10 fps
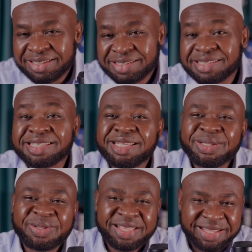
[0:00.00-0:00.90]
See
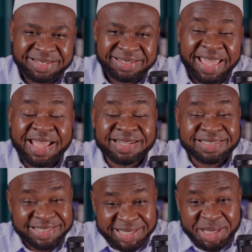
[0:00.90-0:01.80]
you then, and
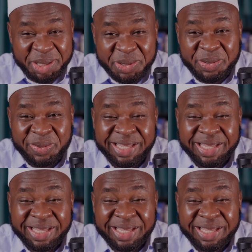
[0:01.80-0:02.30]
see you